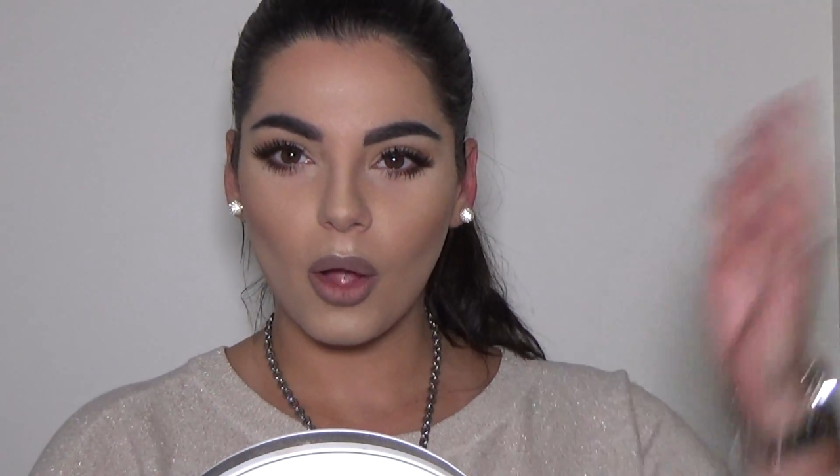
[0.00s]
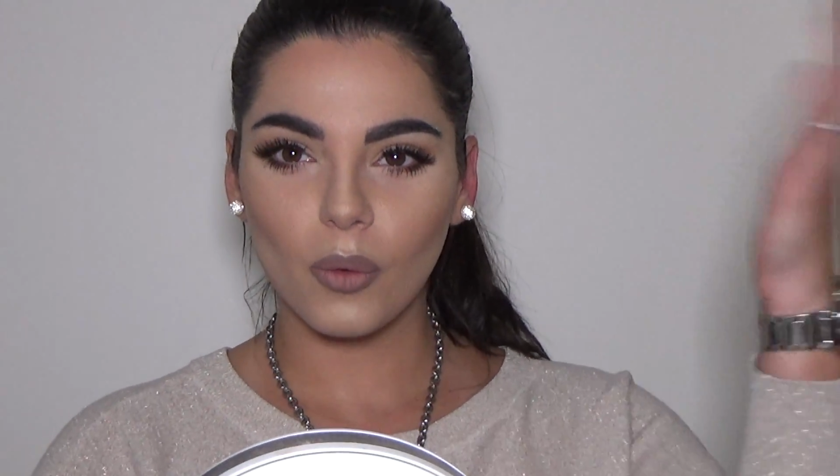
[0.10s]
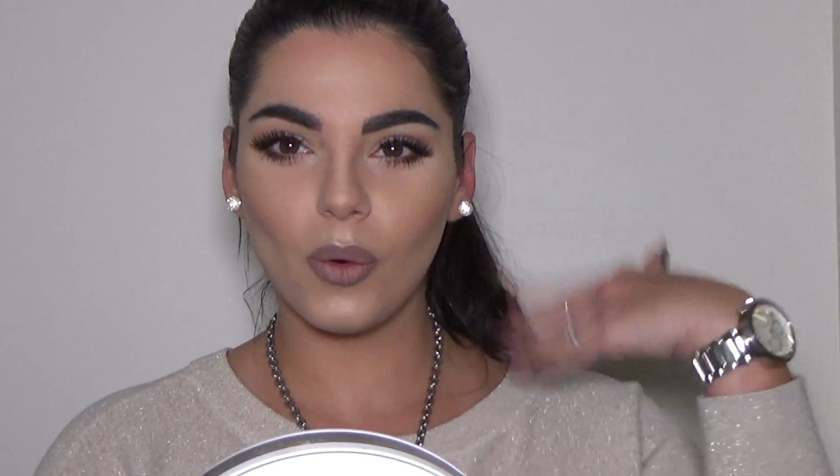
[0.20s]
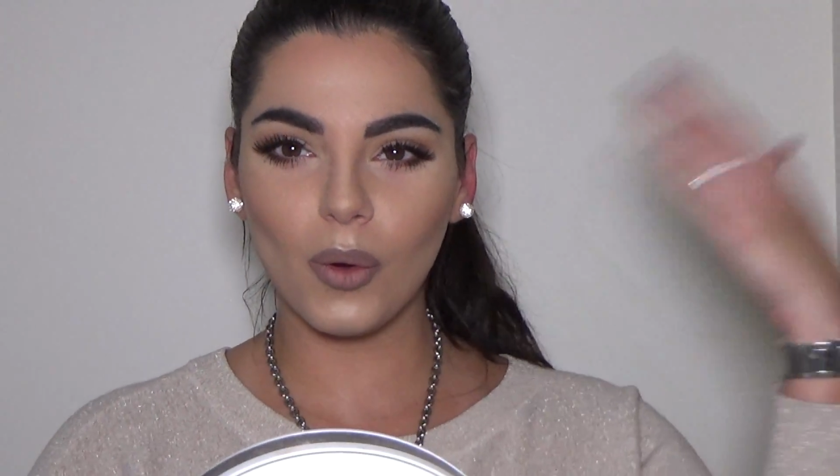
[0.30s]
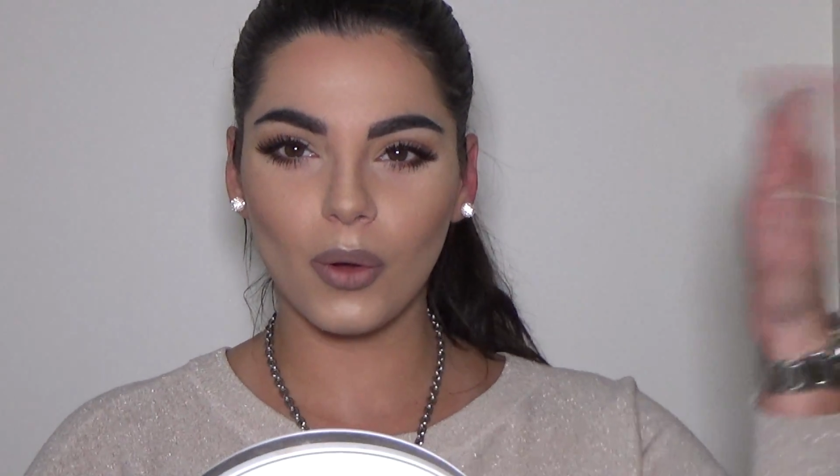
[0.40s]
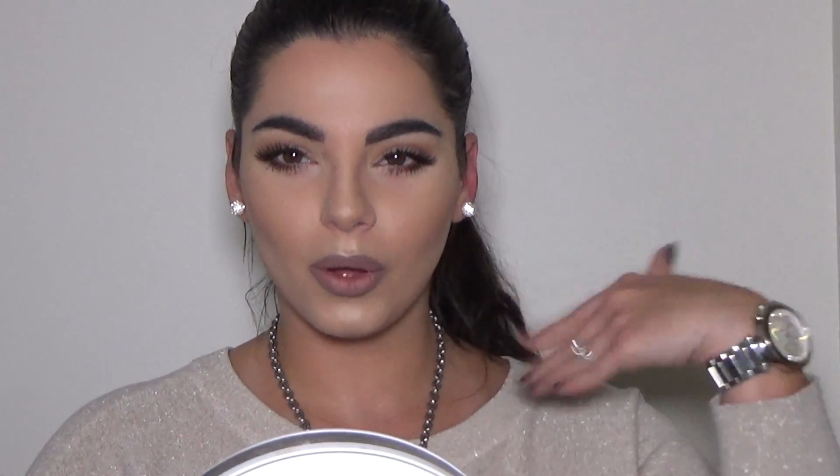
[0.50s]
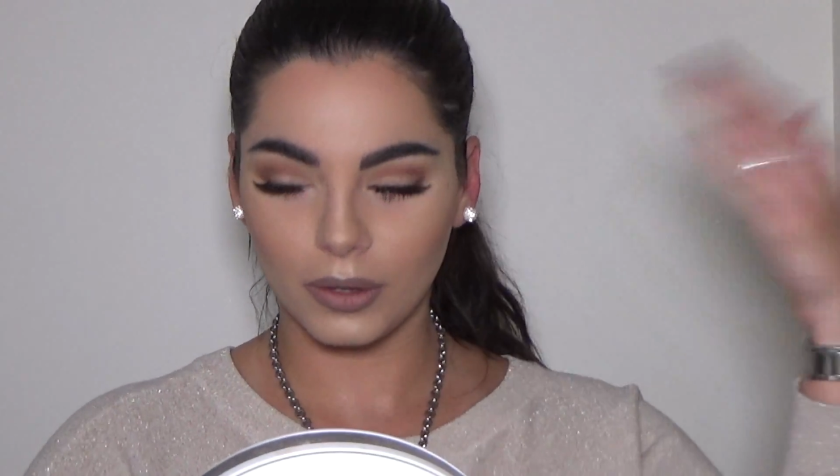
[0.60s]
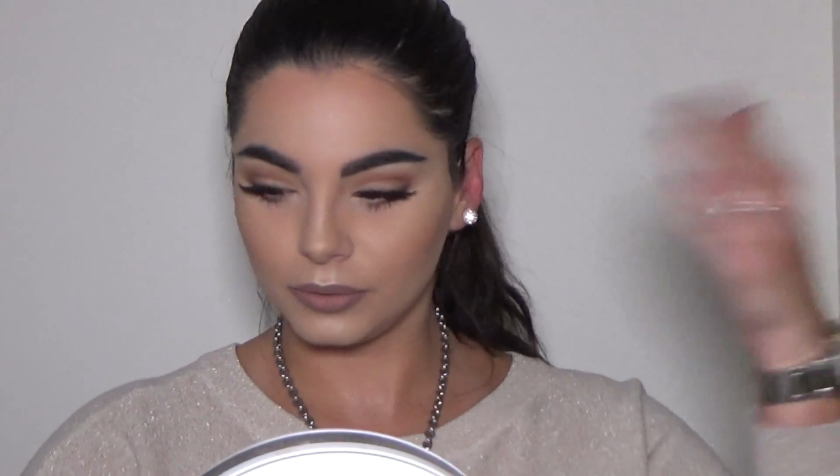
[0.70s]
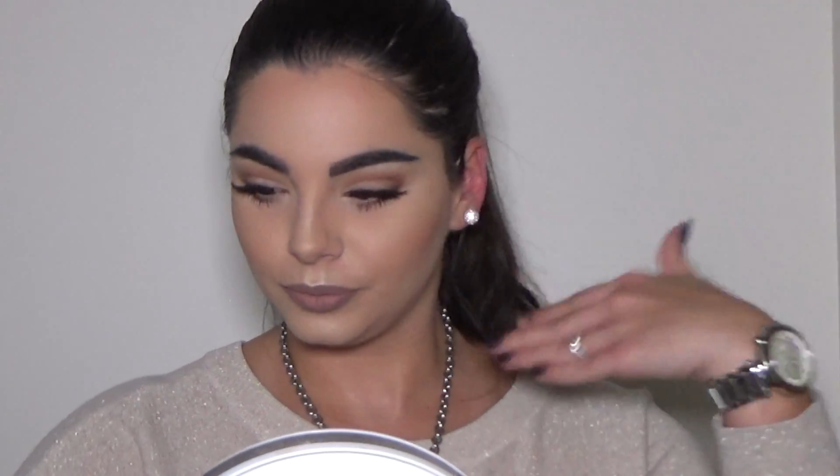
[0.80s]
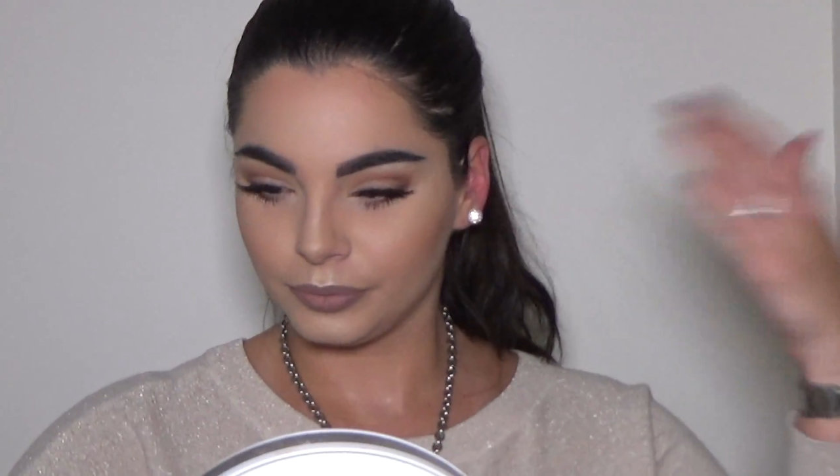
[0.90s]
Woo!
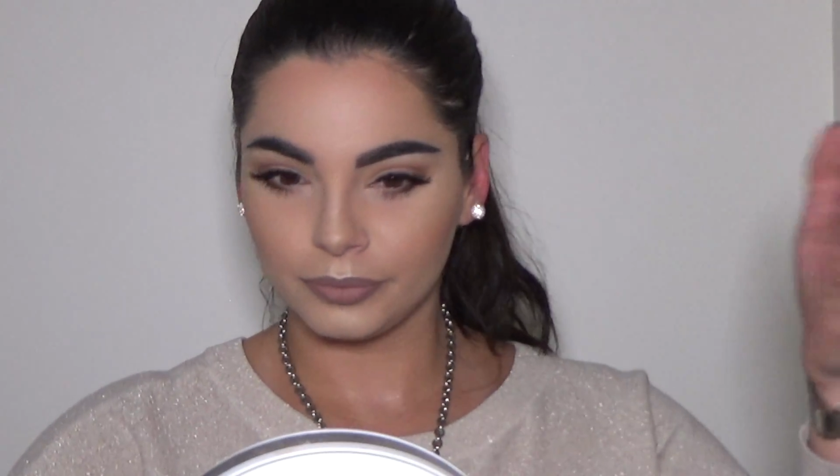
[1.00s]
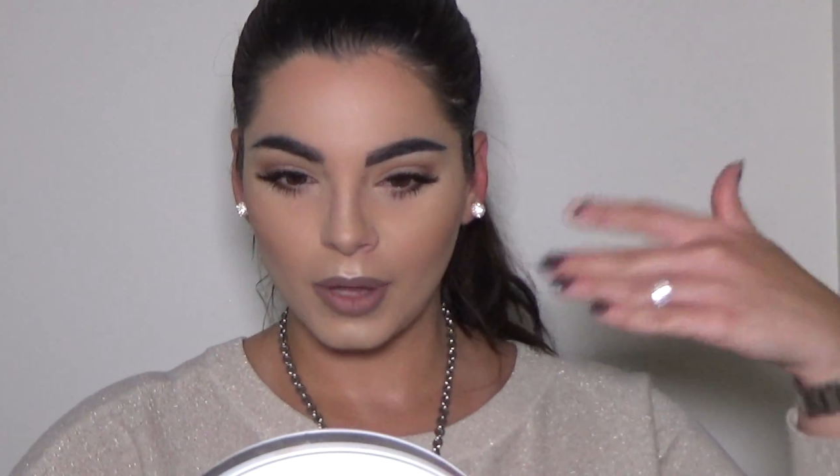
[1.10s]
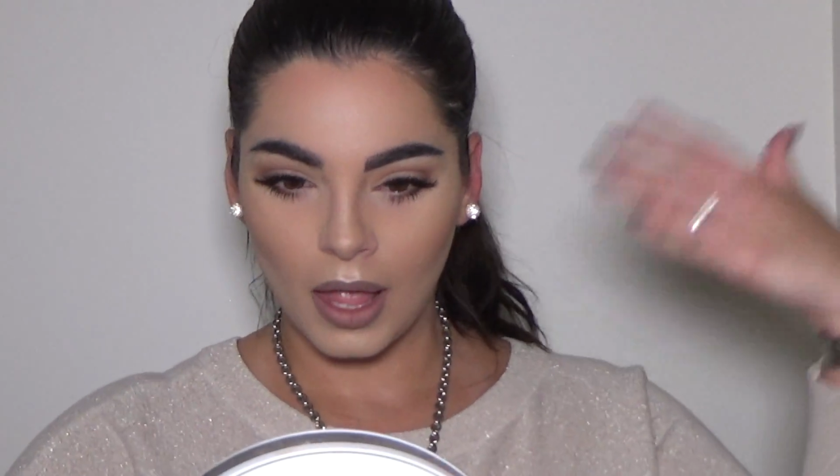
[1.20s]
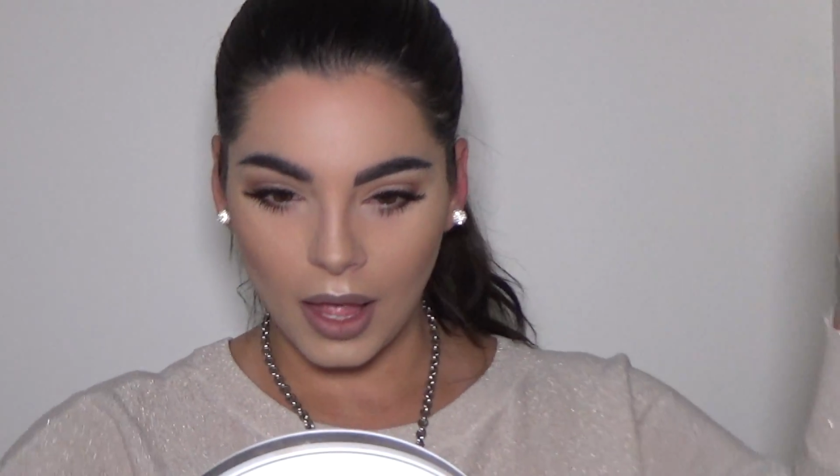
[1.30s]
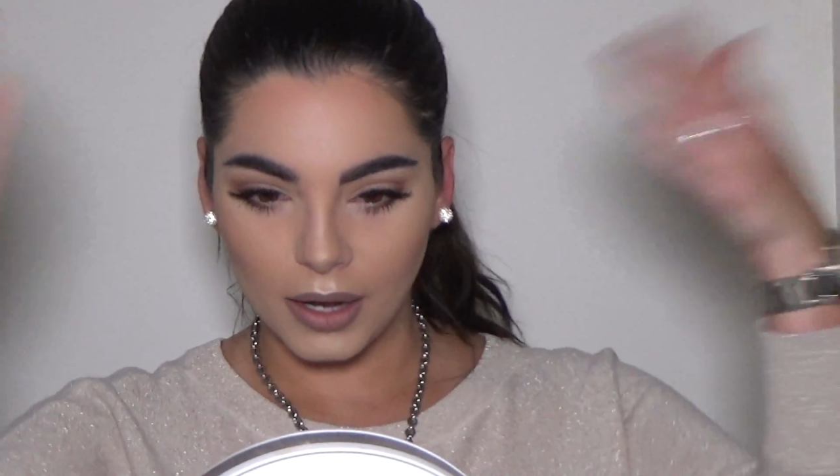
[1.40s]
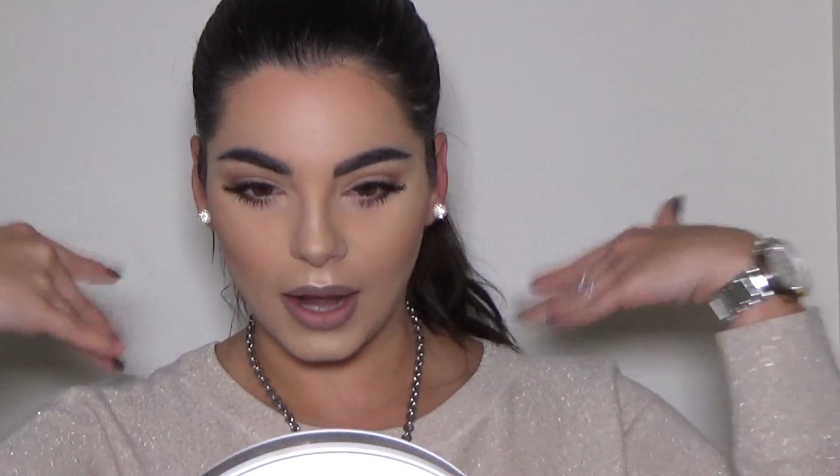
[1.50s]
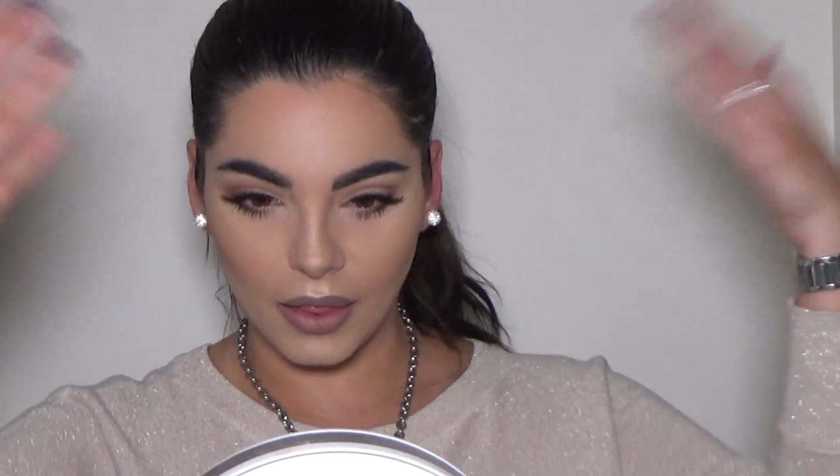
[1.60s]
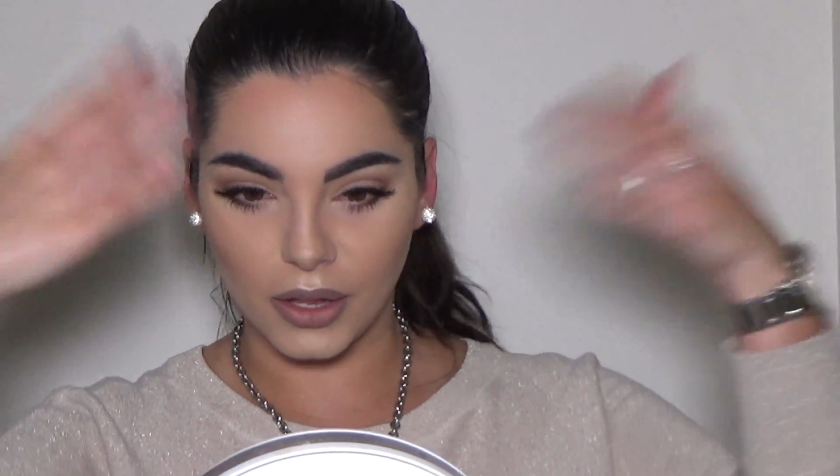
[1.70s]
Now